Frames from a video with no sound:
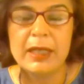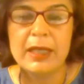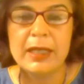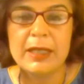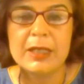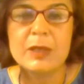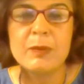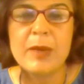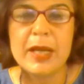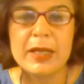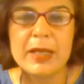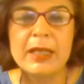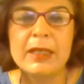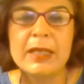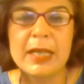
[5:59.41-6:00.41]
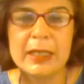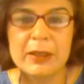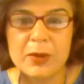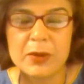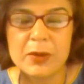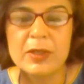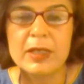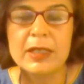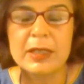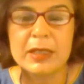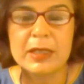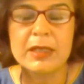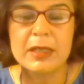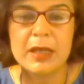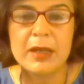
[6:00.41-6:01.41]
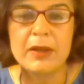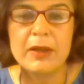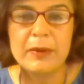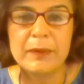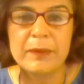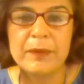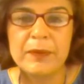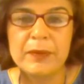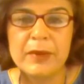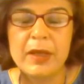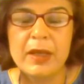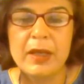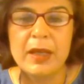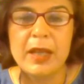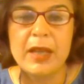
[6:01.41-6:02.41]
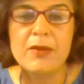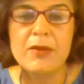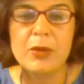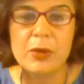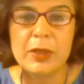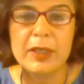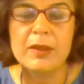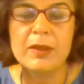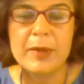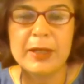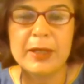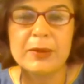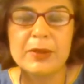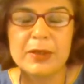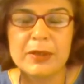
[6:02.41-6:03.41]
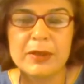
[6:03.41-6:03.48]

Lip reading: in expanding diagnostics and rolling them out.